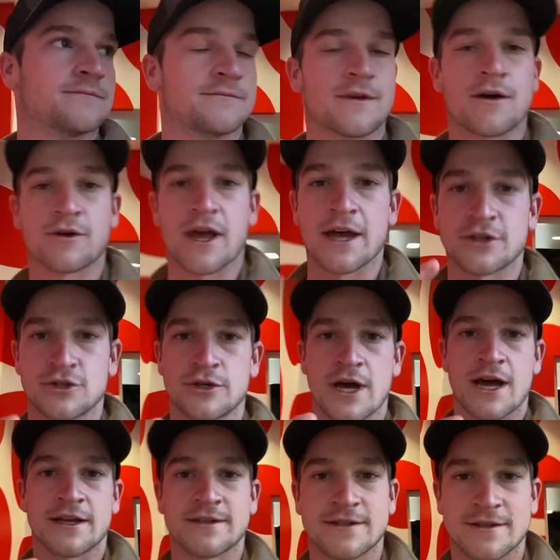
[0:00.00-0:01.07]
I'll catch you
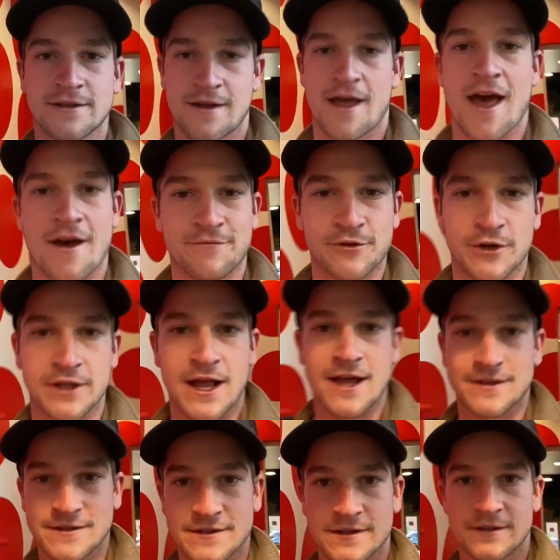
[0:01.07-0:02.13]
guys after
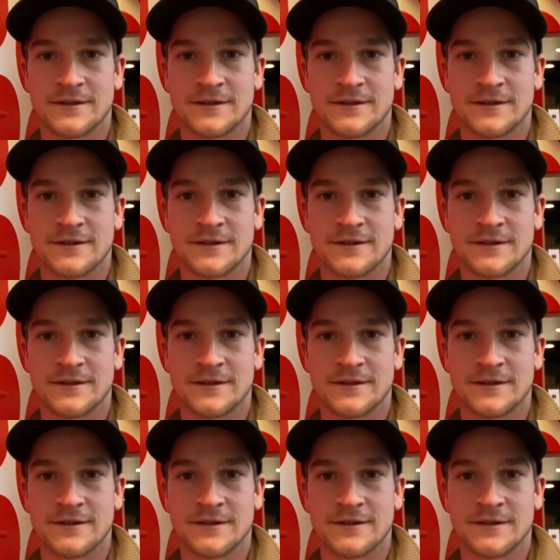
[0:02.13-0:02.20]
class.